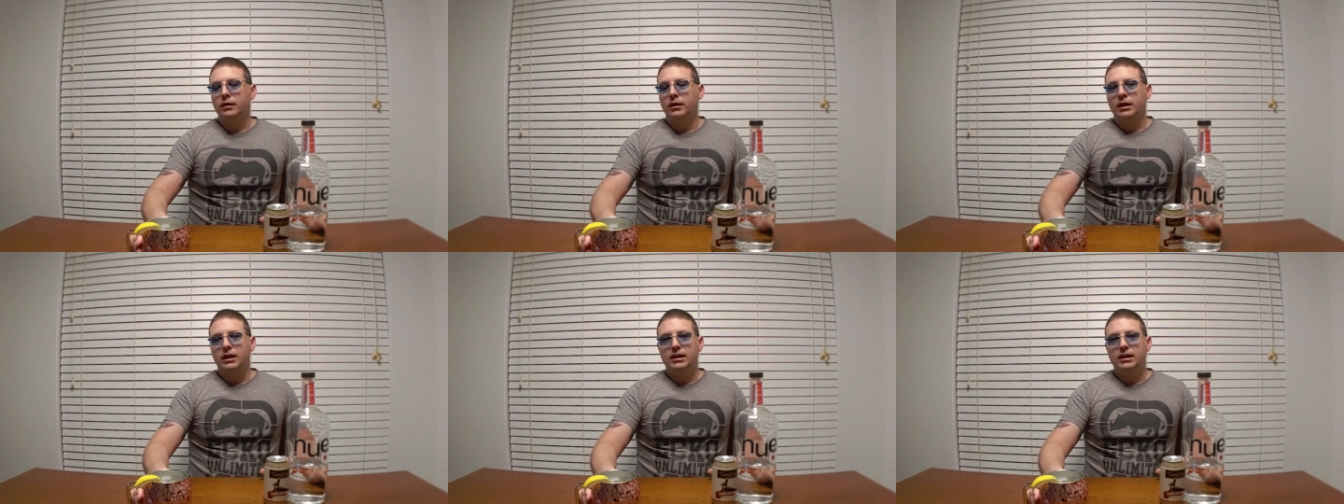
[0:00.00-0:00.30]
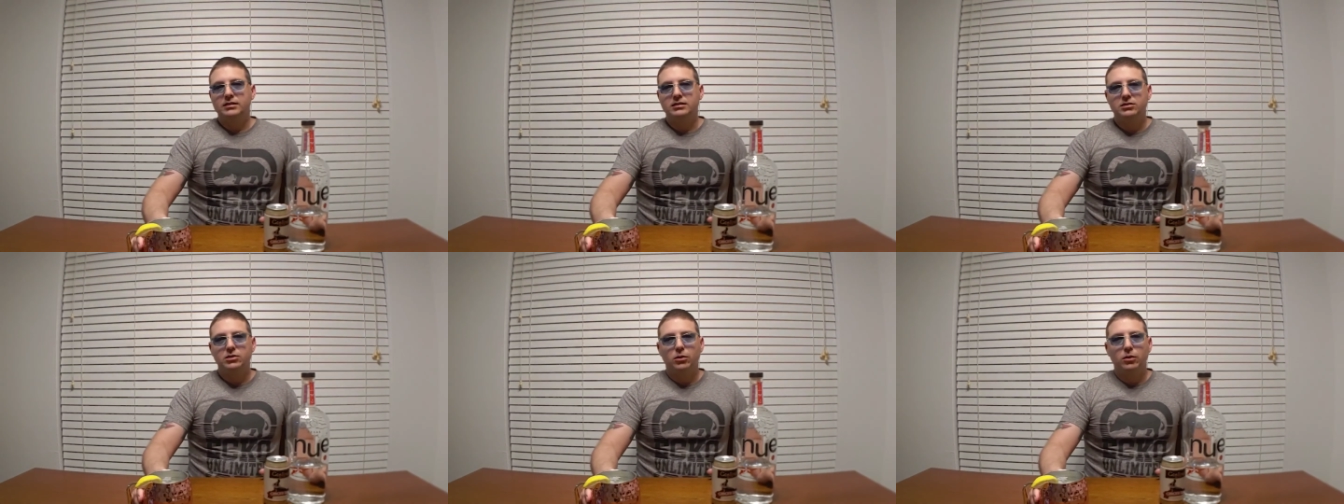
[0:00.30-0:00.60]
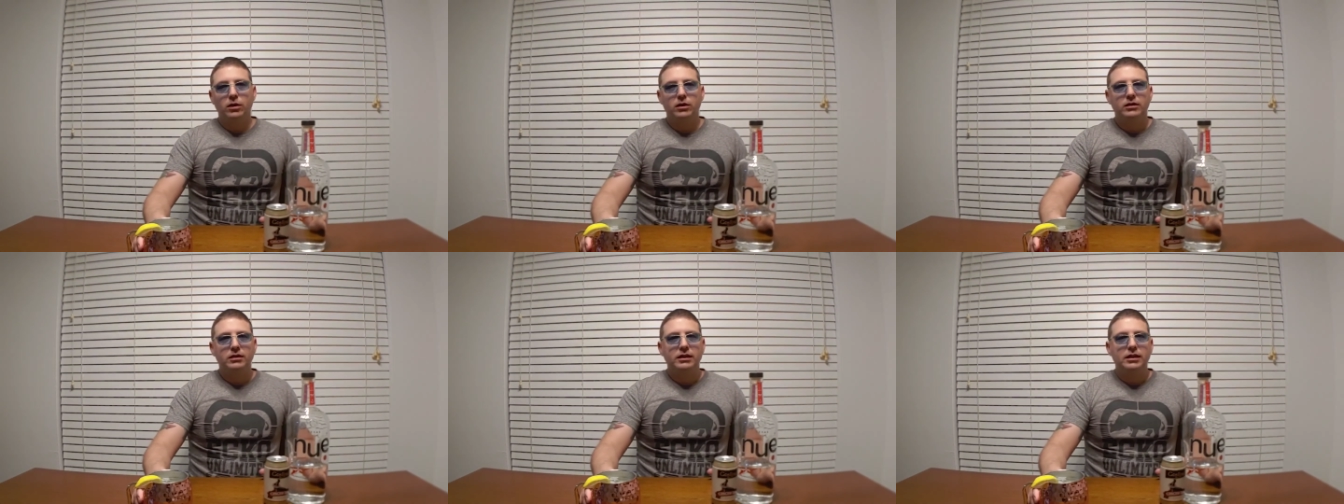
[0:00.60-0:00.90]

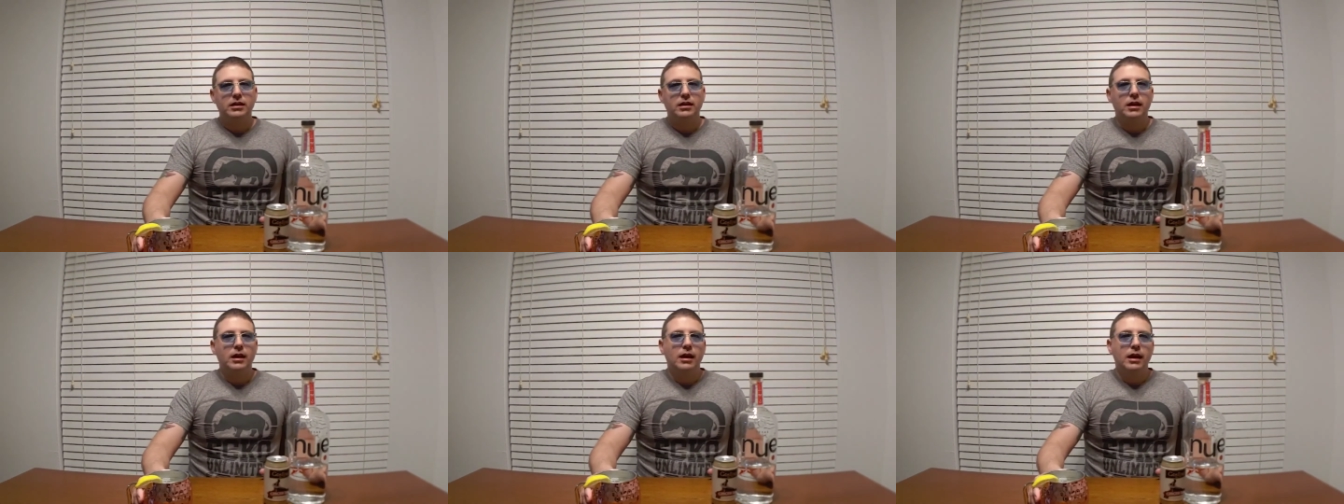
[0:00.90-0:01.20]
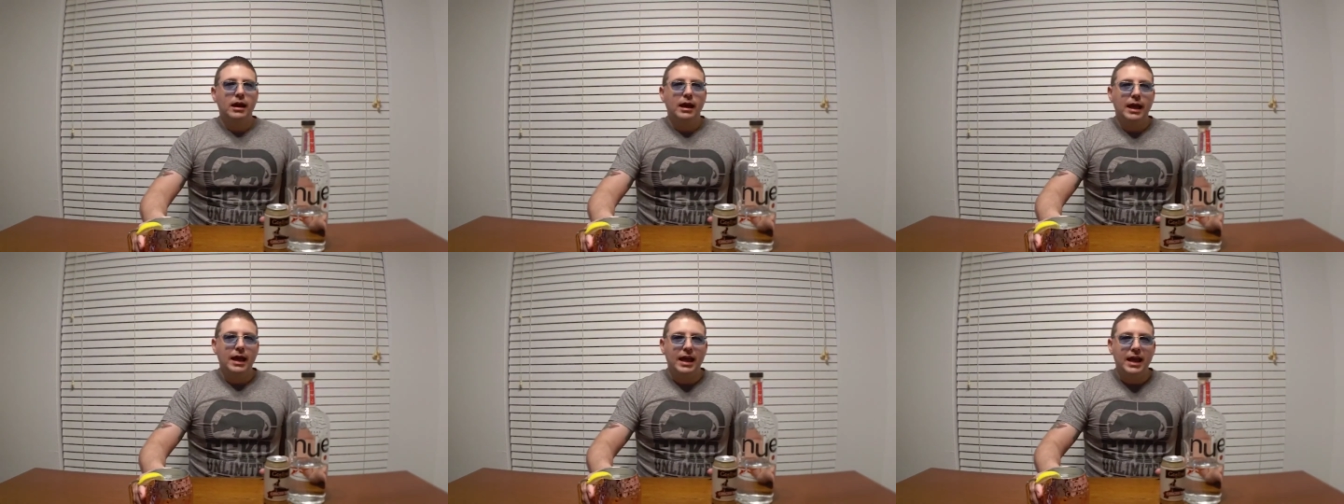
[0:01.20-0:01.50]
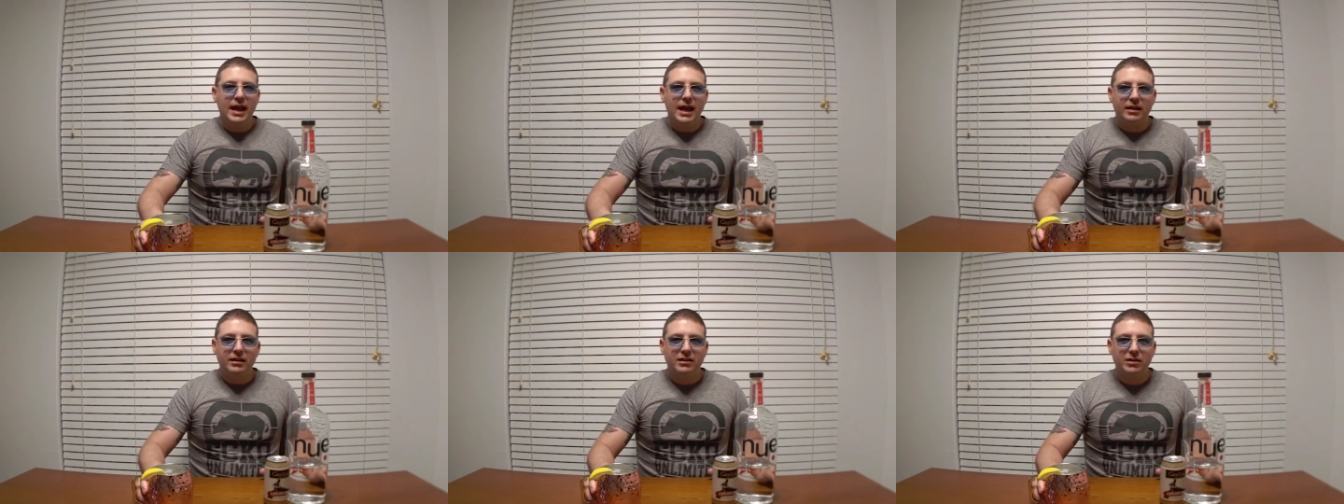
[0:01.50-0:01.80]
Historically
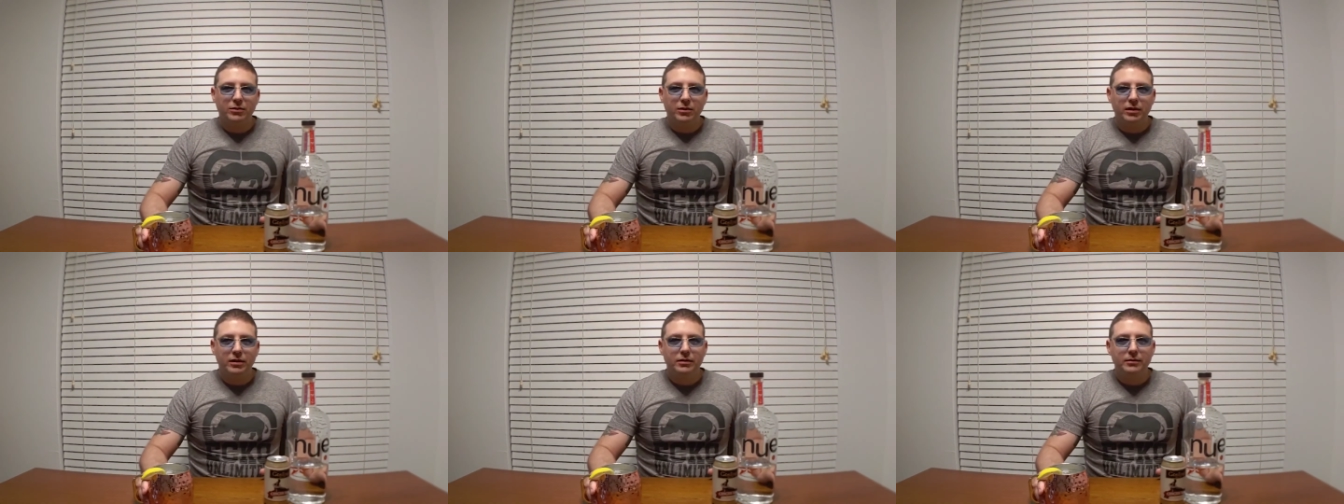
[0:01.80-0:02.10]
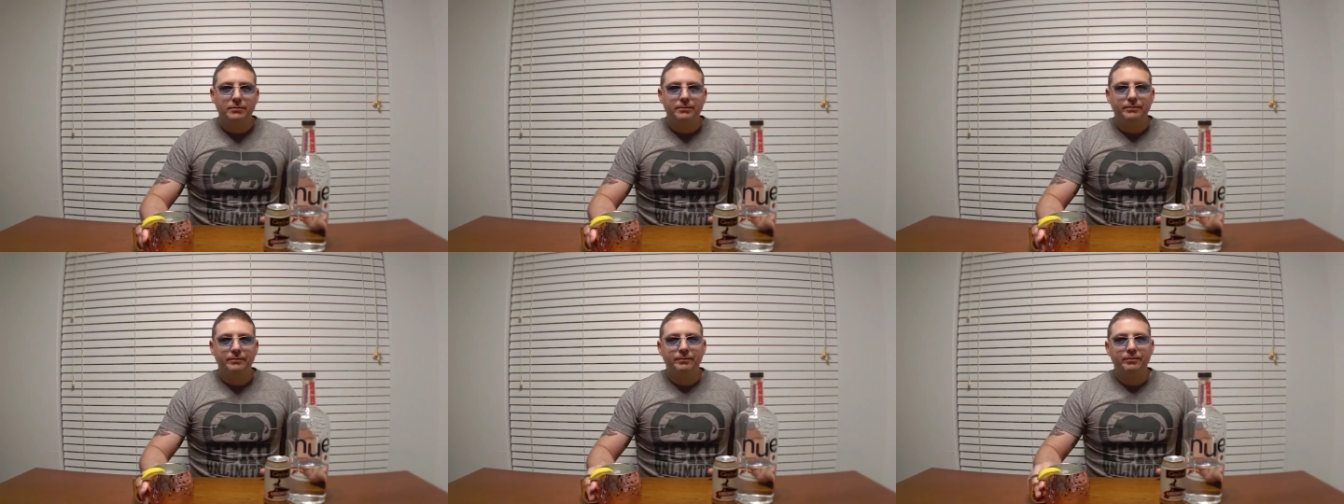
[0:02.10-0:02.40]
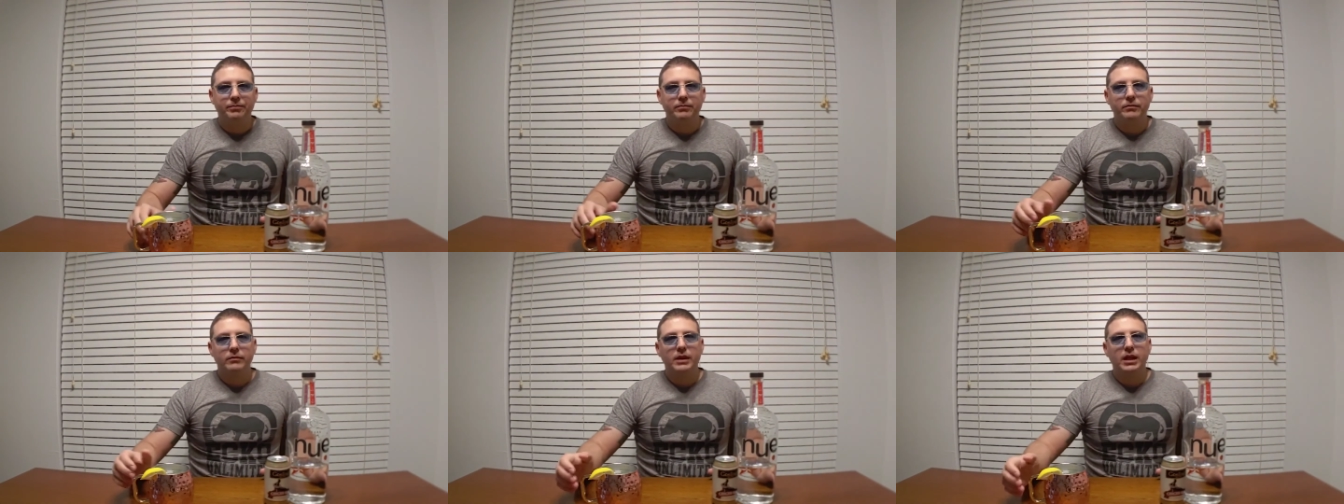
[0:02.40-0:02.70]
accurate
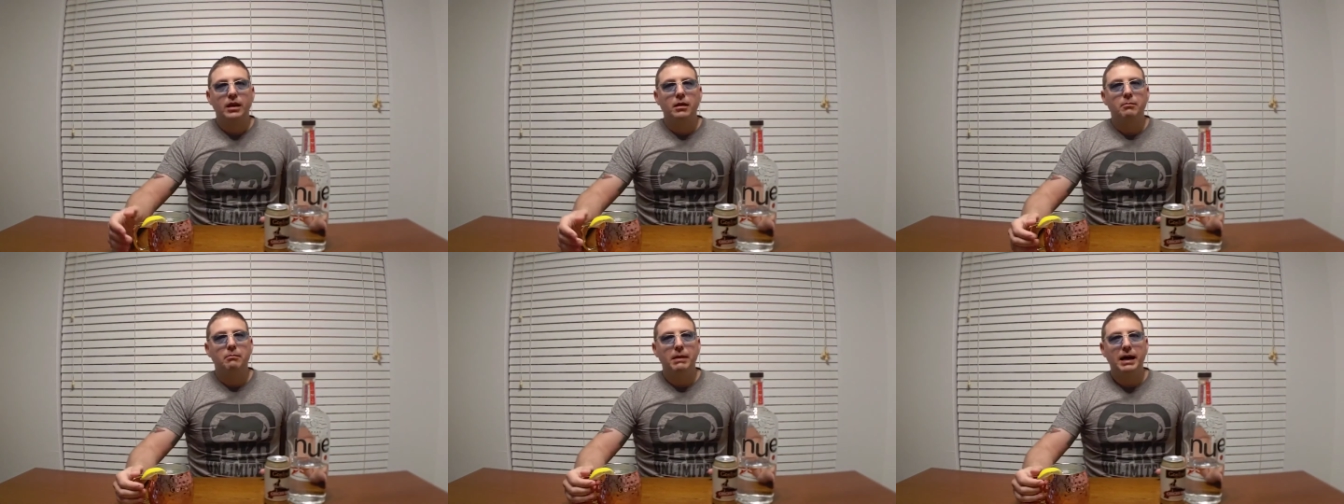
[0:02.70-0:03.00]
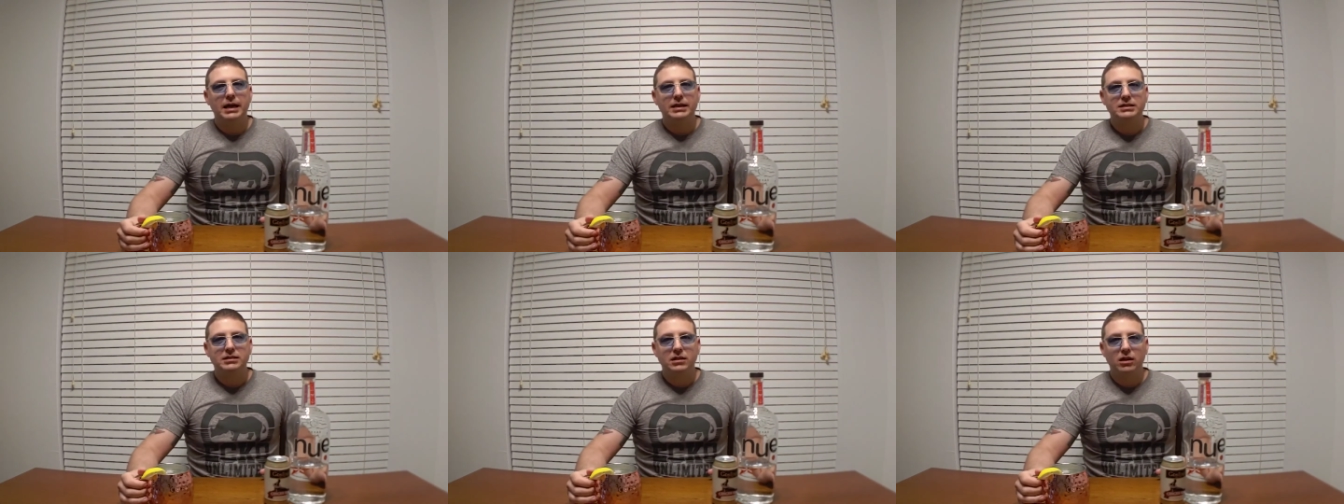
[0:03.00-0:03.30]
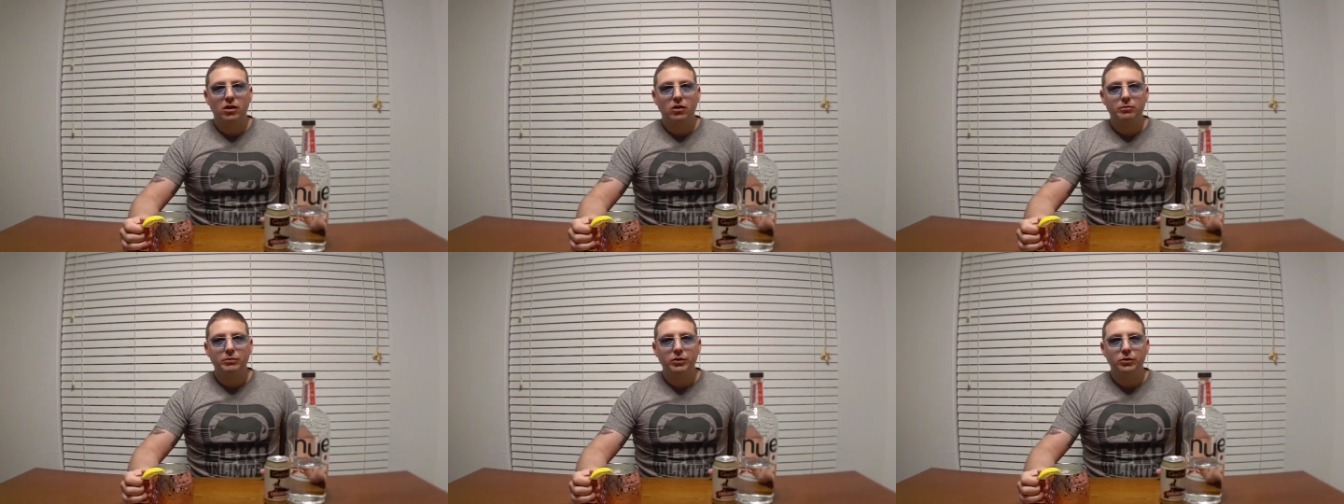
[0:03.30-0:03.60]

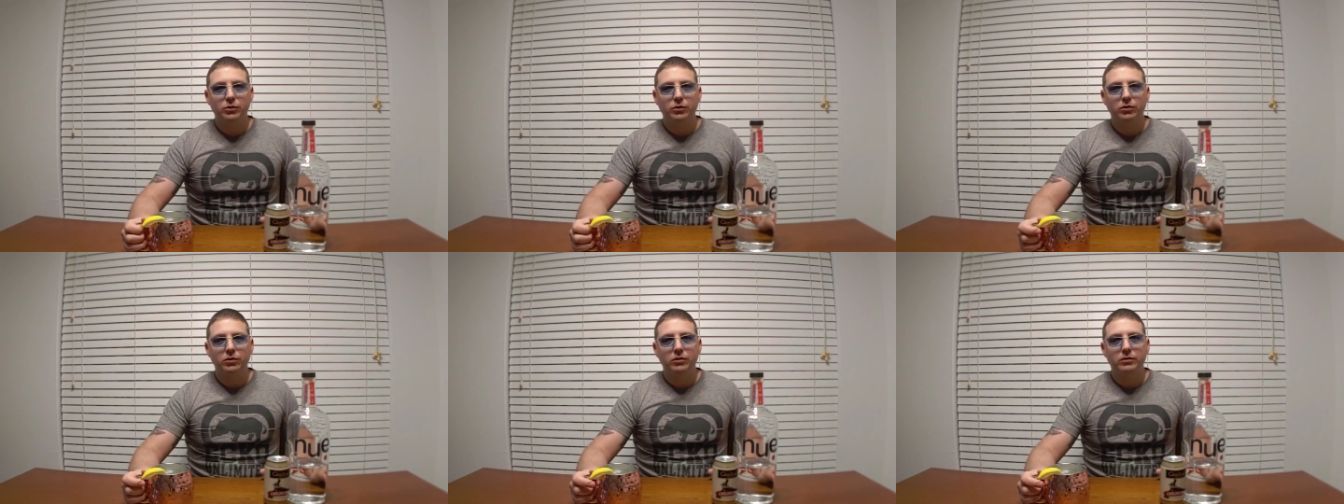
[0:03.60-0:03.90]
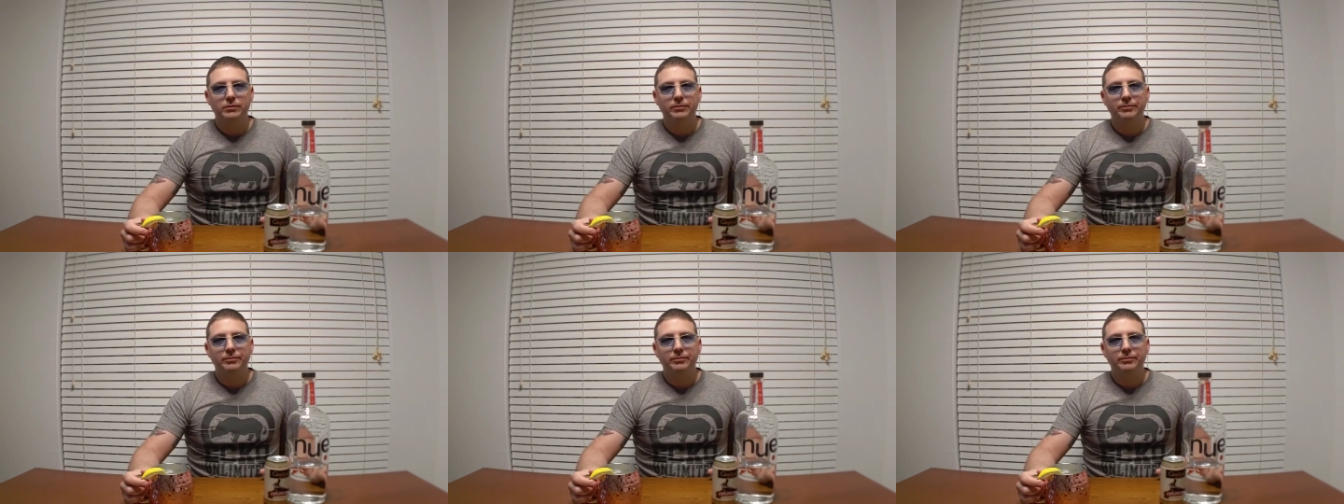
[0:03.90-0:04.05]
Moscow Mule.